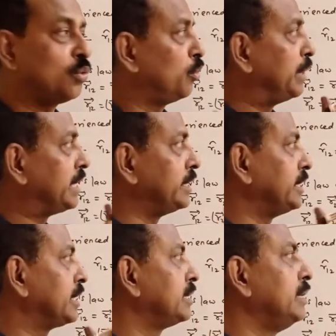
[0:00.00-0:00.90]
obeyed
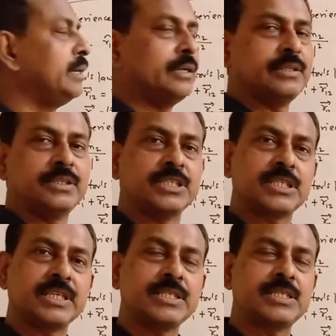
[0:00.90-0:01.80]
here in this
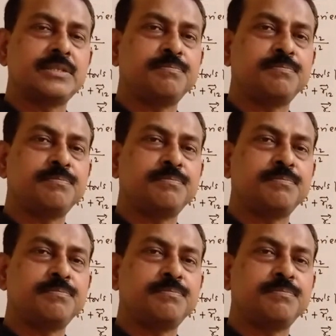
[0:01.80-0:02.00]
case.